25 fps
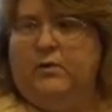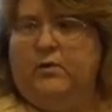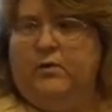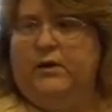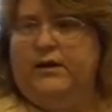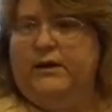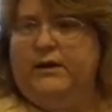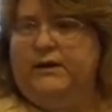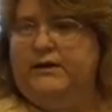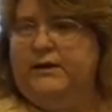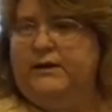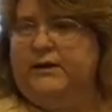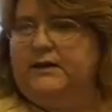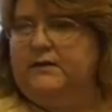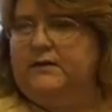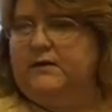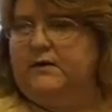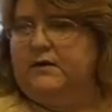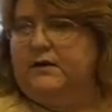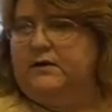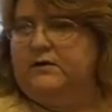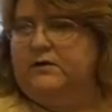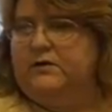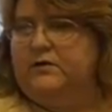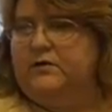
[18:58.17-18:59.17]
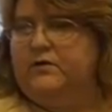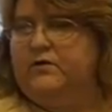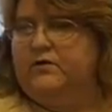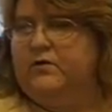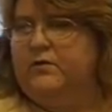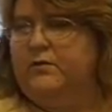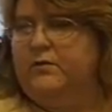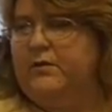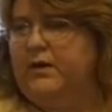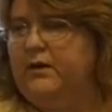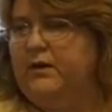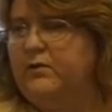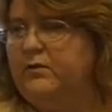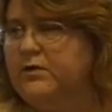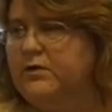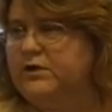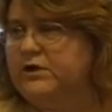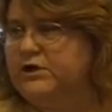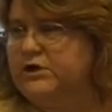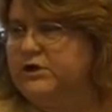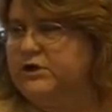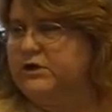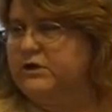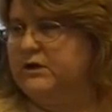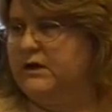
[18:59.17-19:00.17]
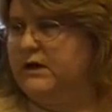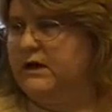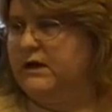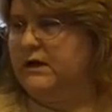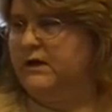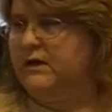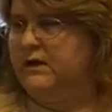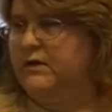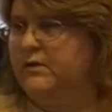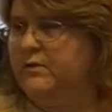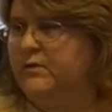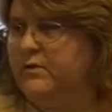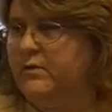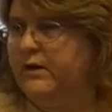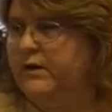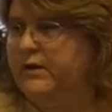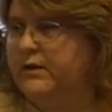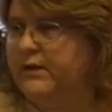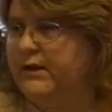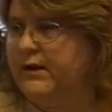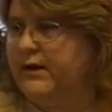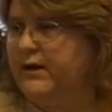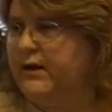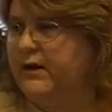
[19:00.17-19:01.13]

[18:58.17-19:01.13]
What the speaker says: What it did do for me, which the one that